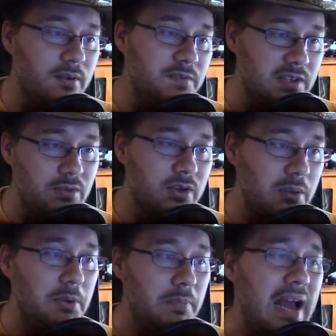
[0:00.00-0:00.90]
Cinder
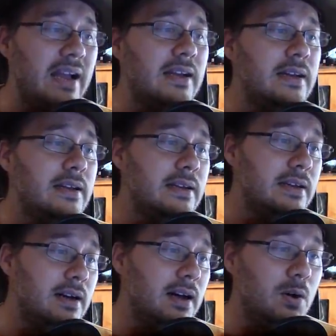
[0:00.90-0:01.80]
coming back
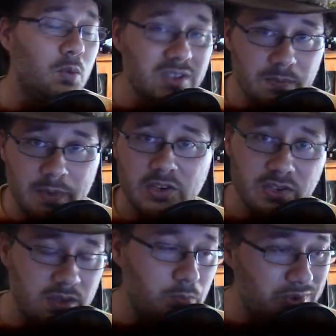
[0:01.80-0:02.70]
was
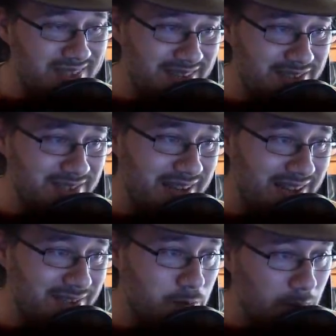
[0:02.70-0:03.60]
mentioned in the presentation
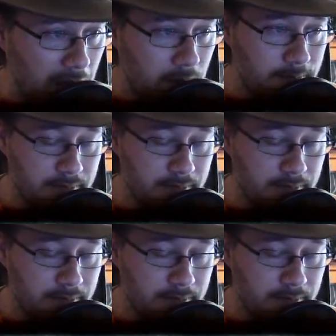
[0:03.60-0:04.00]
as well.